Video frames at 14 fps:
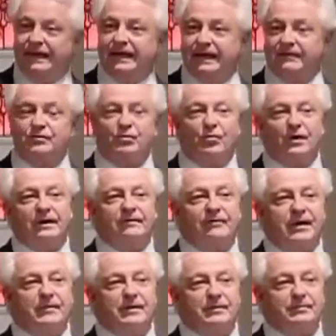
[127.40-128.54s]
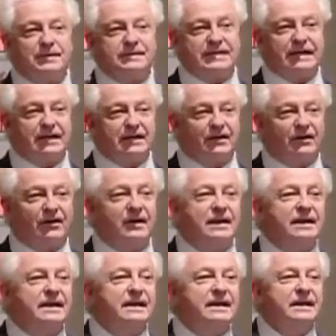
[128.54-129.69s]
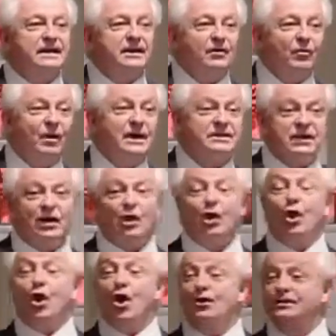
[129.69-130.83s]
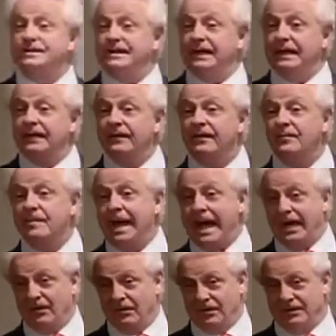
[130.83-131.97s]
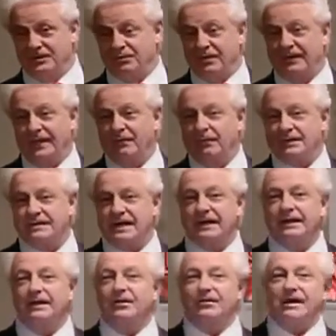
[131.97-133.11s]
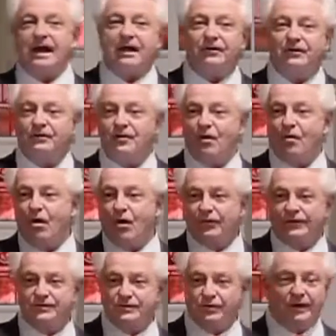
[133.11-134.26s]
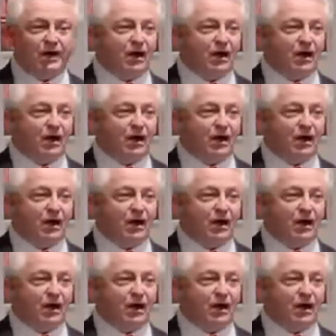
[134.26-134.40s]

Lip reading: gifts. One of them in particular was lost in the mail, is what they were telling her now. You know all that's going